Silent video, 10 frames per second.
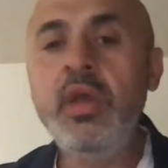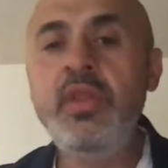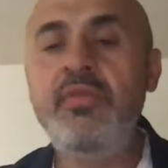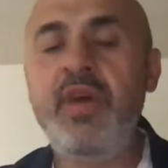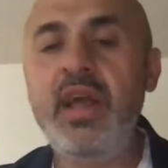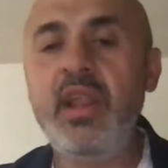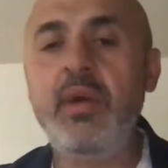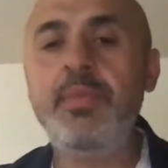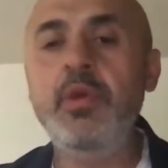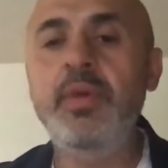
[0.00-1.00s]
divided
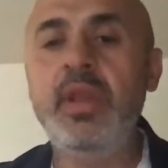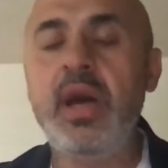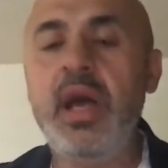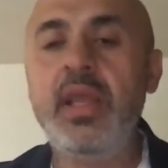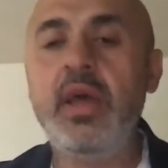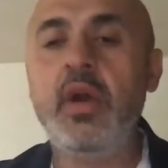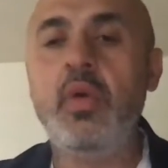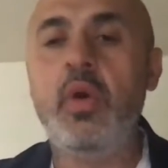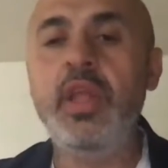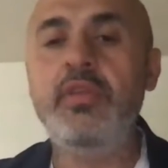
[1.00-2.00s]
up humankind
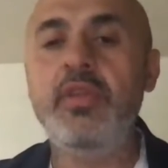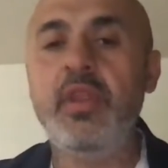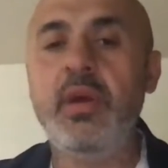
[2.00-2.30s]
according to the